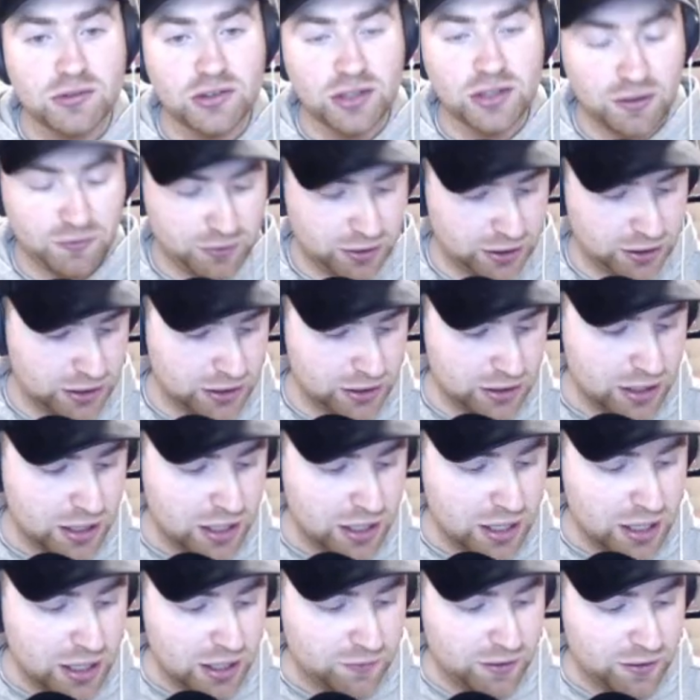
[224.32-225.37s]
if you
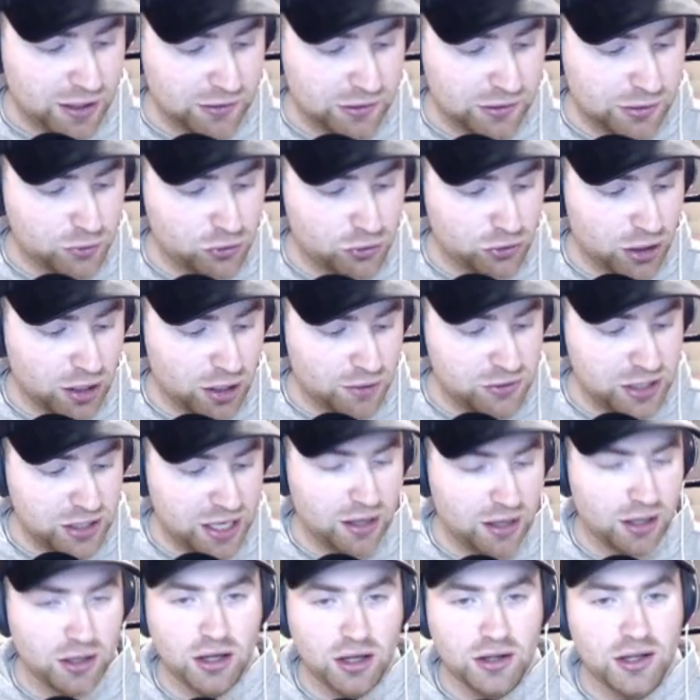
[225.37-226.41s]
haven't subscribed
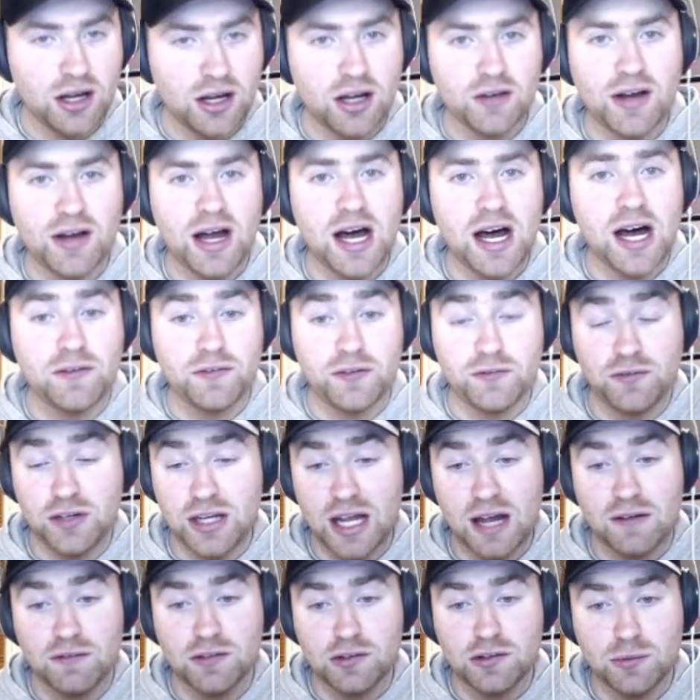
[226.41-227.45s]
yet, I know that over half of you
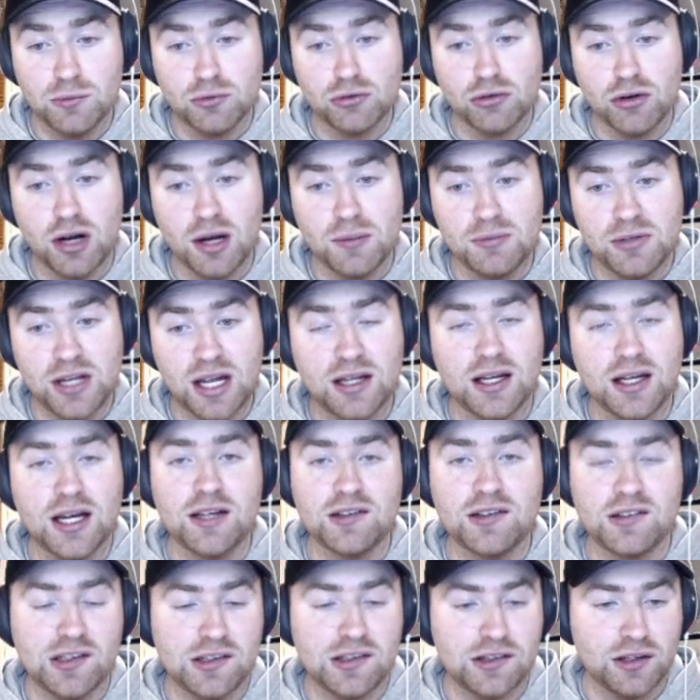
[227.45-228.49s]
haven't subscribed yet.
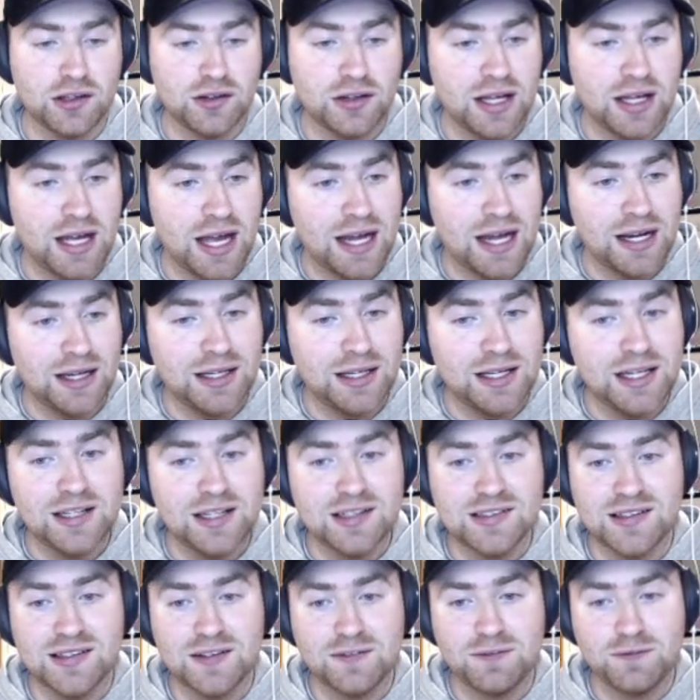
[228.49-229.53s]
It says on the
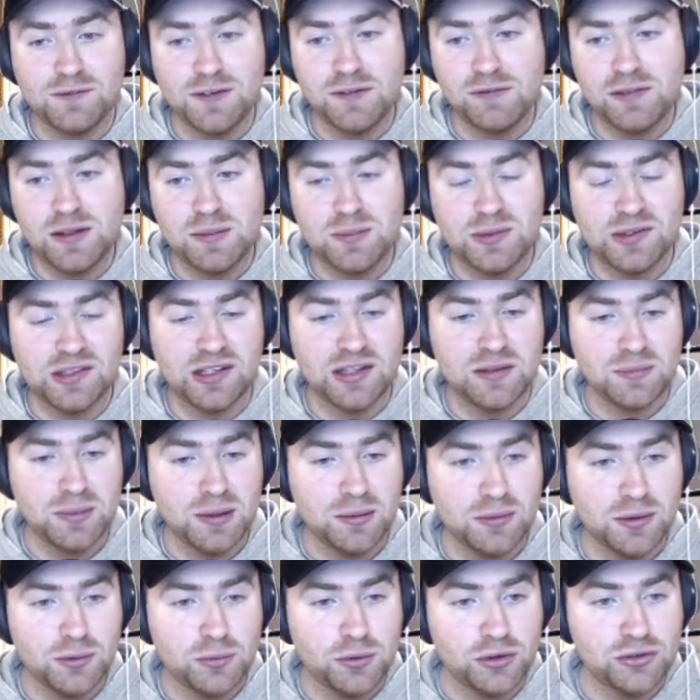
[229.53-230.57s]
analytics that 50% of the
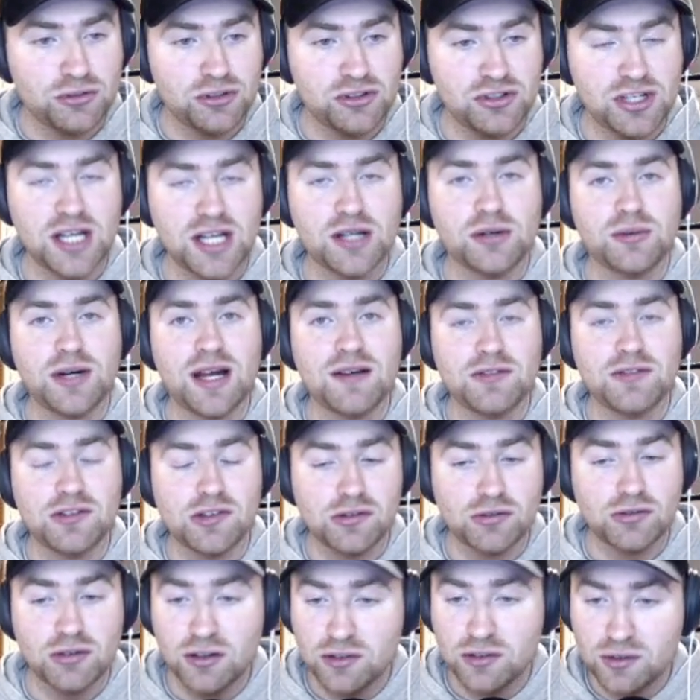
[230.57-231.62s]
people that watch the channel haven't
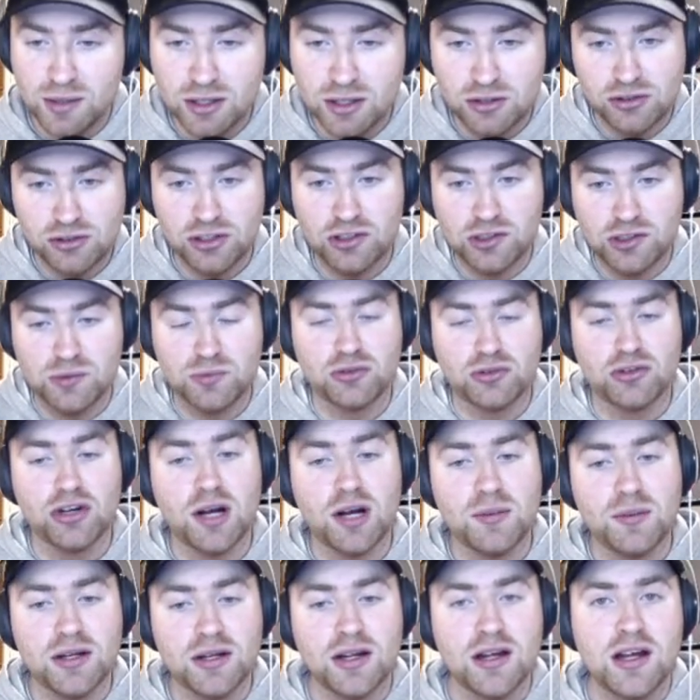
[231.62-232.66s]
subscribed. So make sure you
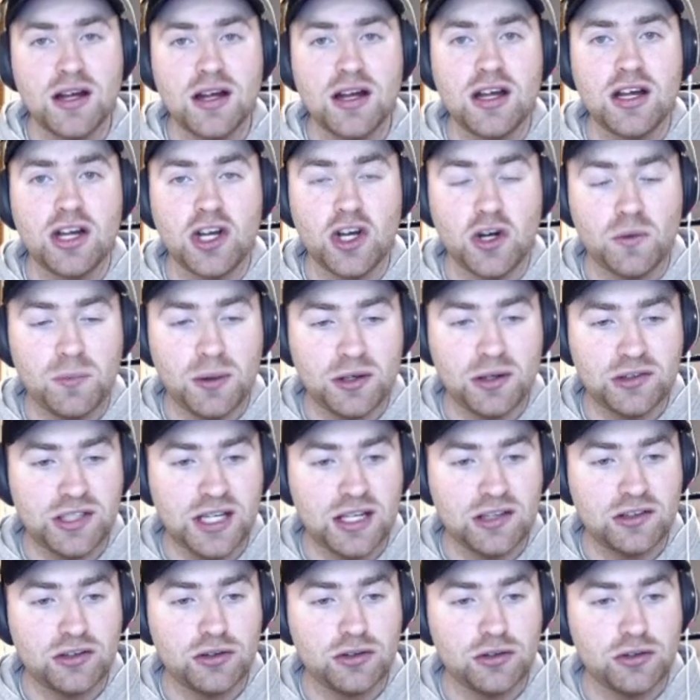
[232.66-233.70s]
subscribe and help us
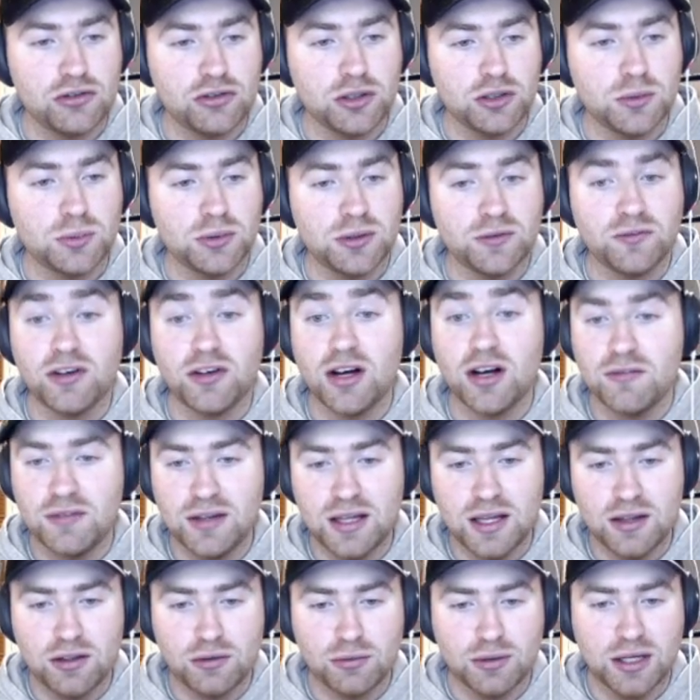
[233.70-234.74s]
get to 2.5 and
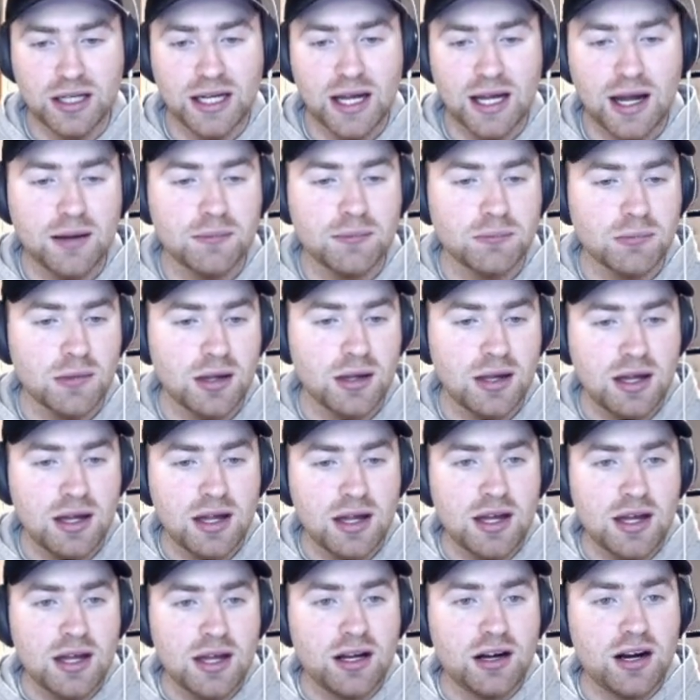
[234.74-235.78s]
then 3k.
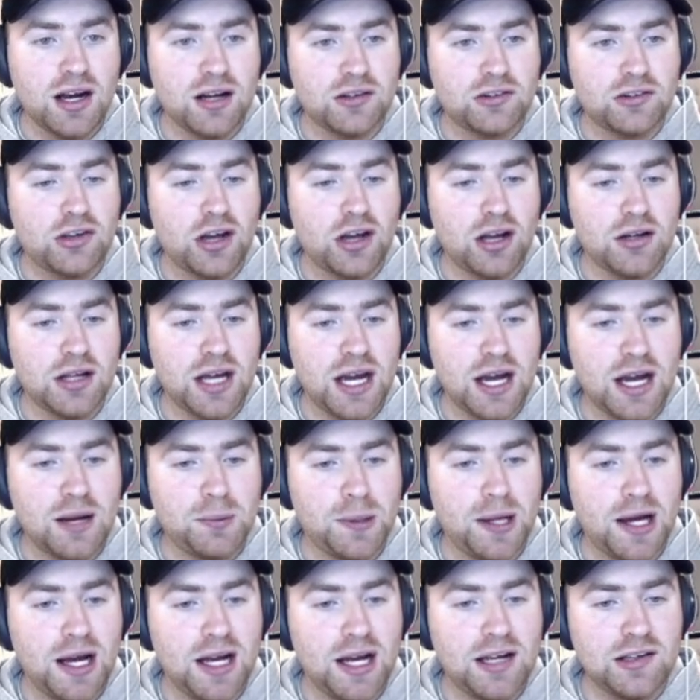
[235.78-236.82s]
All right, so
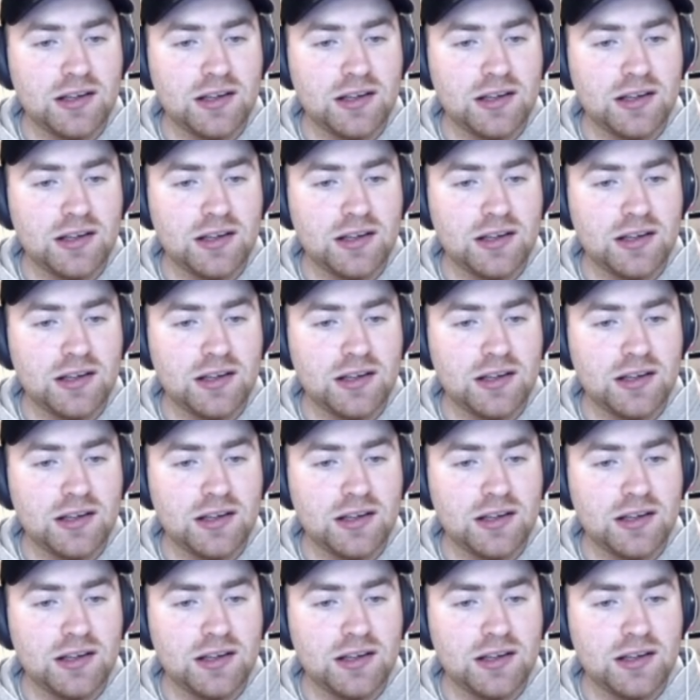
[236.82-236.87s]
players,